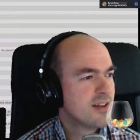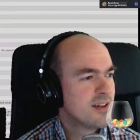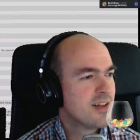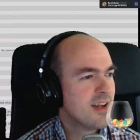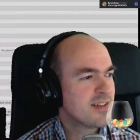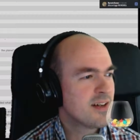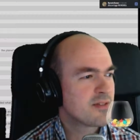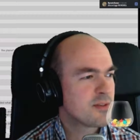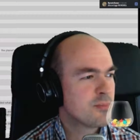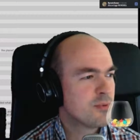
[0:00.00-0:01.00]
You hate having
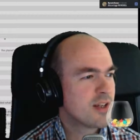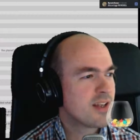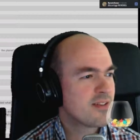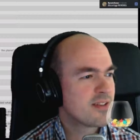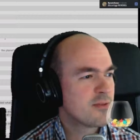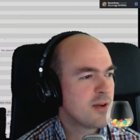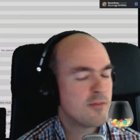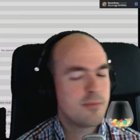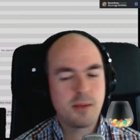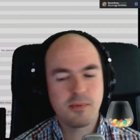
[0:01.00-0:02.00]
to break out the
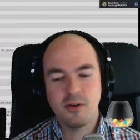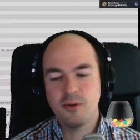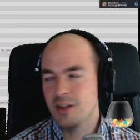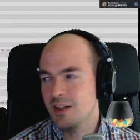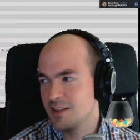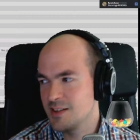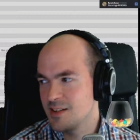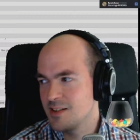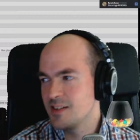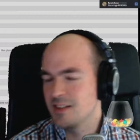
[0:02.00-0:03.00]
graph paper? Oh god.
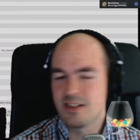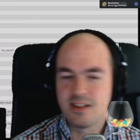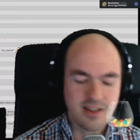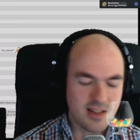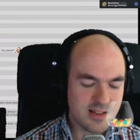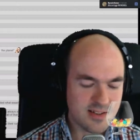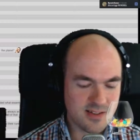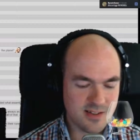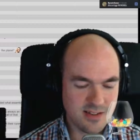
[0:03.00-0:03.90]
That is